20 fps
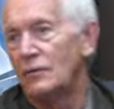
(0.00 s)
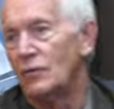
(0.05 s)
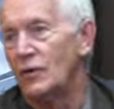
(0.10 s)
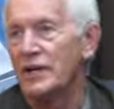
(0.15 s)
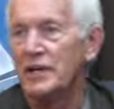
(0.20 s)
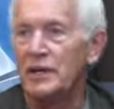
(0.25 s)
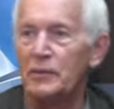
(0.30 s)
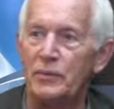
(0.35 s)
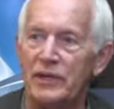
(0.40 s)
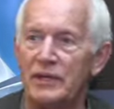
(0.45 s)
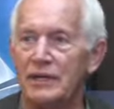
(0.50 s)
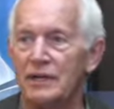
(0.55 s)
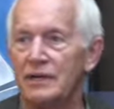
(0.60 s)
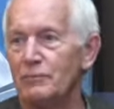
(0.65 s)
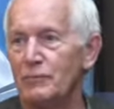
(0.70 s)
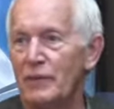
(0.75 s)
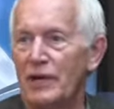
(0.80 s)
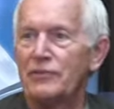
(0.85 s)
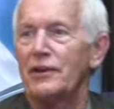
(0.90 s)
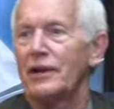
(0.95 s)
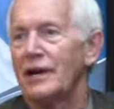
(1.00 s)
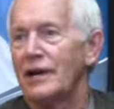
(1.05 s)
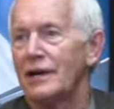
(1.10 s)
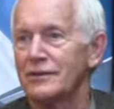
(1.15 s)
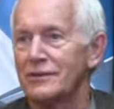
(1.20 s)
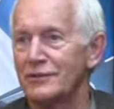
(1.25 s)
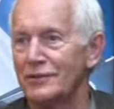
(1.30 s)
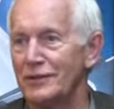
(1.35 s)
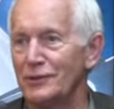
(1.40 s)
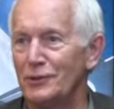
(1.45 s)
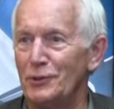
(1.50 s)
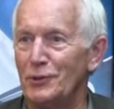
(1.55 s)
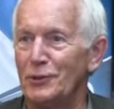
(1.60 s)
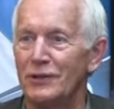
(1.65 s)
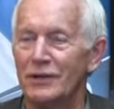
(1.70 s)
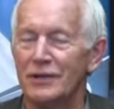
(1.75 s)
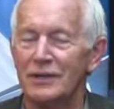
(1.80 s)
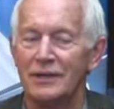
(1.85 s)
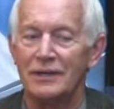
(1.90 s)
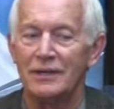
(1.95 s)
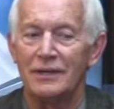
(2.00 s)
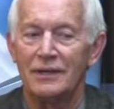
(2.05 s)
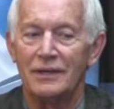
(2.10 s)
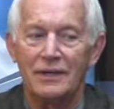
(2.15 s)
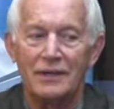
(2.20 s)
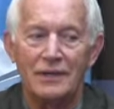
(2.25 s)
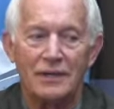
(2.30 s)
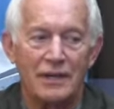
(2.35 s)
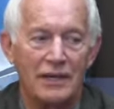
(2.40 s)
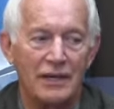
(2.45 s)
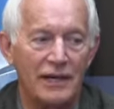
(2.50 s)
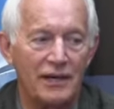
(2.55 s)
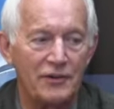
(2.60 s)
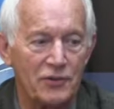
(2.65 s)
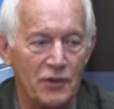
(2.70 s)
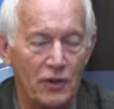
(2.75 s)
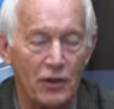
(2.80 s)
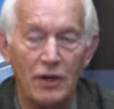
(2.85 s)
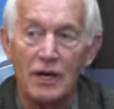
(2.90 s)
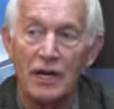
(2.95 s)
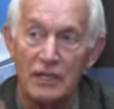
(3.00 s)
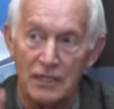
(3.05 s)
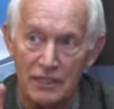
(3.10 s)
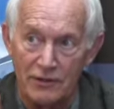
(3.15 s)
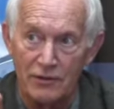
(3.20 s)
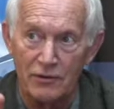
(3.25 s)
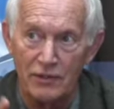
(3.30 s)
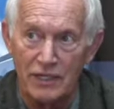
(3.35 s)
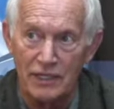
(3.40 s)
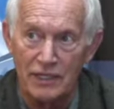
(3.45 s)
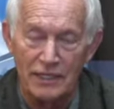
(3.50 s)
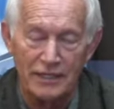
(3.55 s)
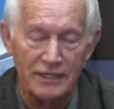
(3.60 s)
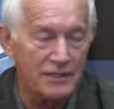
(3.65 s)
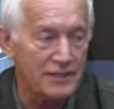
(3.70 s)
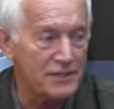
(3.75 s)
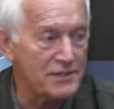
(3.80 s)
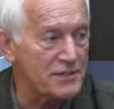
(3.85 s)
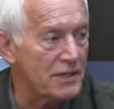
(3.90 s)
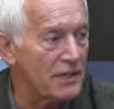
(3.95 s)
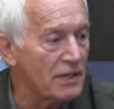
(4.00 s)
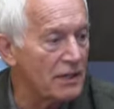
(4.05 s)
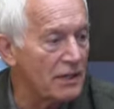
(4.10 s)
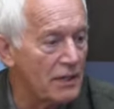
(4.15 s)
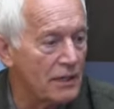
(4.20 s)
early being a method actor in New York, and I talked literally like this.